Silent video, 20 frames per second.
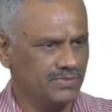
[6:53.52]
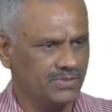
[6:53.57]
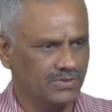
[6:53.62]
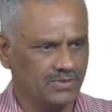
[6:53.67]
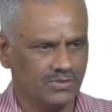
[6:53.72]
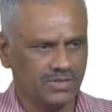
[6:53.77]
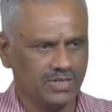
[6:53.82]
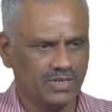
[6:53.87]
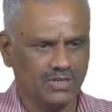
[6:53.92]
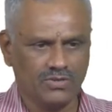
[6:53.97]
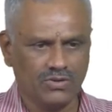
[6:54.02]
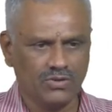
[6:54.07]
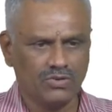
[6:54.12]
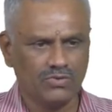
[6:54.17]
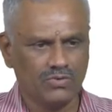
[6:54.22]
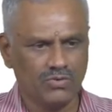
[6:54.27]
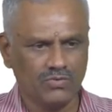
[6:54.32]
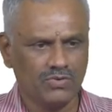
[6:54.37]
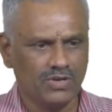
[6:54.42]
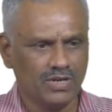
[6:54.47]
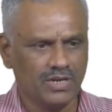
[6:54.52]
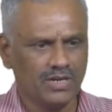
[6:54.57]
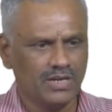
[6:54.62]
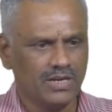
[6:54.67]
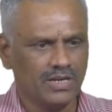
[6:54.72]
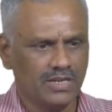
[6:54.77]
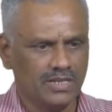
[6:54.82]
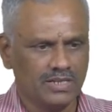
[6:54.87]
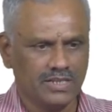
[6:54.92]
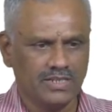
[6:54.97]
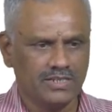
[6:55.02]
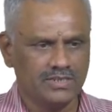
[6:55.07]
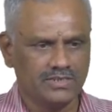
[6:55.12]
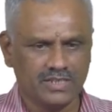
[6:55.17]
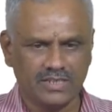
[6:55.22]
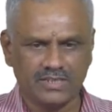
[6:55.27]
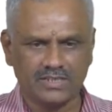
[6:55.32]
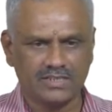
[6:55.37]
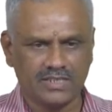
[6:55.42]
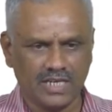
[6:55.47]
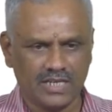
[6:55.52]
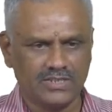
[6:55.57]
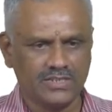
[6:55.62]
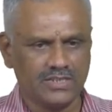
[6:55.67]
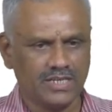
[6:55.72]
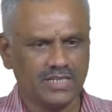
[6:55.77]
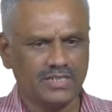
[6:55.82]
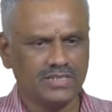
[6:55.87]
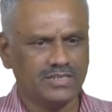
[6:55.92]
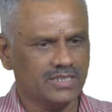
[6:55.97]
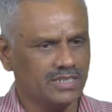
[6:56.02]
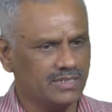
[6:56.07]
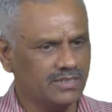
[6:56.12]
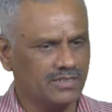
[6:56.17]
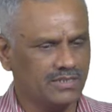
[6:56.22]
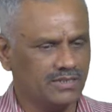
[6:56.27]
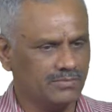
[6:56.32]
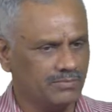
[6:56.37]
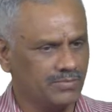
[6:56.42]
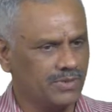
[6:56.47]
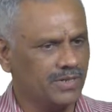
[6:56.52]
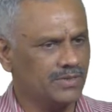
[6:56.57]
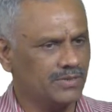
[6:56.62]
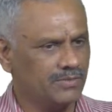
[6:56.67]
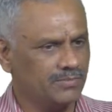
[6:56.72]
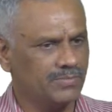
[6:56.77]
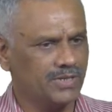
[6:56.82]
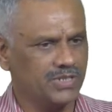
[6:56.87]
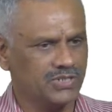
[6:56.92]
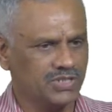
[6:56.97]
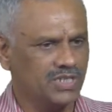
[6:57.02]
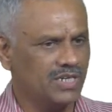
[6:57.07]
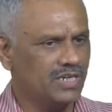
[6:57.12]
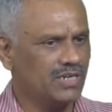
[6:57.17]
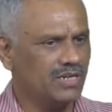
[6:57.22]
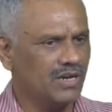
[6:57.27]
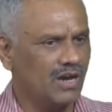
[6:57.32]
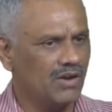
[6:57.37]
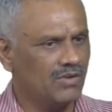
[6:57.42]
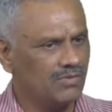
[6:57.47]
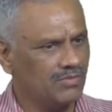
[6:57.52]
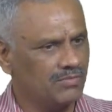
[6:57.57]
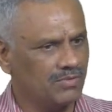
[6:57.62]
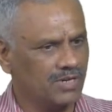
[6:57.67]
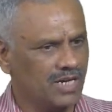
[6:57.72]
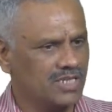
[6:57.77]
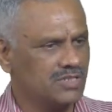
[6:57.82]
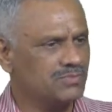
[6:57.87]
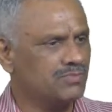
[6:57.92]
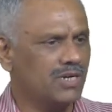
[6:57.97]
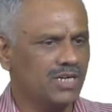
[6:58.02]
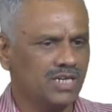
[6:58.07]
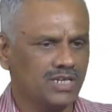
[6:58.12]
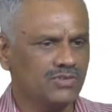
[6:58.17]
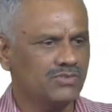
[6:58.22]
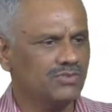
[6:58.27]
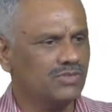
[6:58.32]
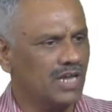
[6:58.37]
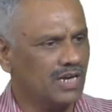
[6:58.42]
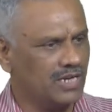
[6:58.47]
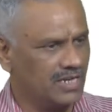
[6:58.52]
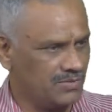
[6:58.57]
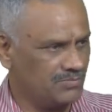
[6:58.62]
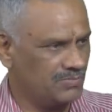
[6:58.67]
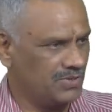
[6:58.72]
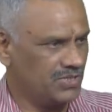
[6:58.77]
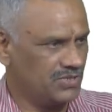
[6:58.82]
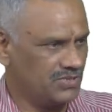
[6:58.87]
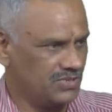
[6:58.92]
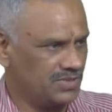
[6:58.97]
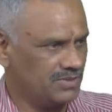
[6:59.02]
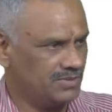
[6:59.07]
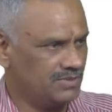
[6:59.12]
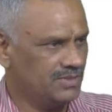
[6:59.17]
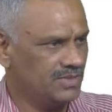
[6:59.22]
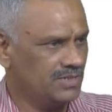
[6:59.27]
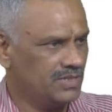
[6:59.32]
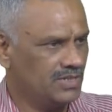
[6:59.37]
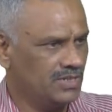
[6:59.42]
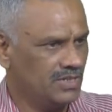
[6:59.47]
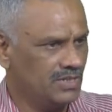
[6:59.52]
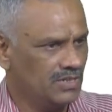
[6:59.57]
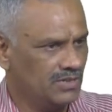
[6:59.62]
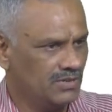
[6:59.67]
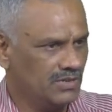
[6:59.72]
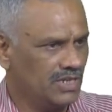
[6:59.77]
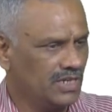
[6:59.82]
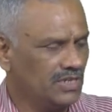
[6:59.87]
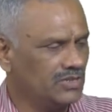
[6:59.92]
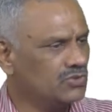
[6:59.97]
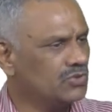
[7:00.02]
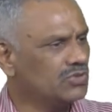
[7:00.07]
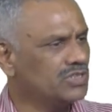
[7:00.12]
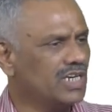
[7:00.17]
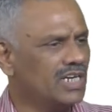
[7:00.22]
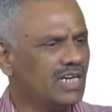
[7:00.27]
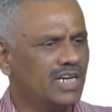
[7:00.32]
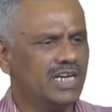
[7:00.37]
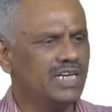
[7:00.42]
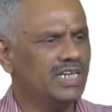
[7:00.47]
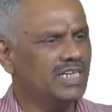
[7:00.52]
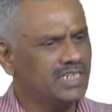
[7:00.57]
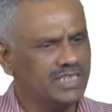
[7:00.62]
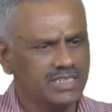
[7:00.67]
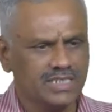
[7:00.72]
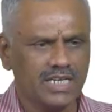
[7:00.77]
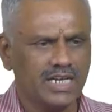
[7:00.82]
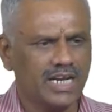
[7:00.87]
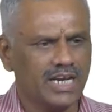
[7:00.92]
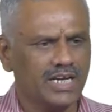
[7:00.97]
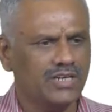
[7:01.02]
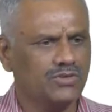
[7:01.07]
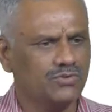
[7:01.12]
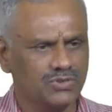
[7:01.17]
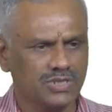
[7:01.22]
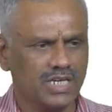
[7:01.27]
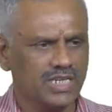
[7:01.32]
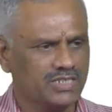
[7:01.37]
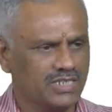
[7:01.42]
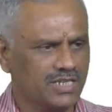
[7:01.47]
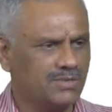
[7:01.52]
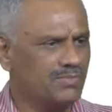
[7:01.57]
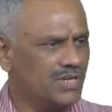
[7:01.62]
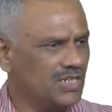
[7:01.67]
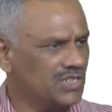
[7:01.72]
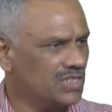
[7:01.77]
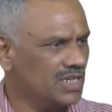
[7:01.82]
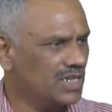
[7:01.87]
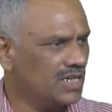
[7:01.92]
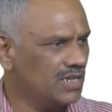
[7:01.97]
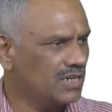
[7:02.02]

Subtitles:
Okay, you have to go for the saturation pressure corresponding to that temperature. Okay, so generally it is the negative suction pressure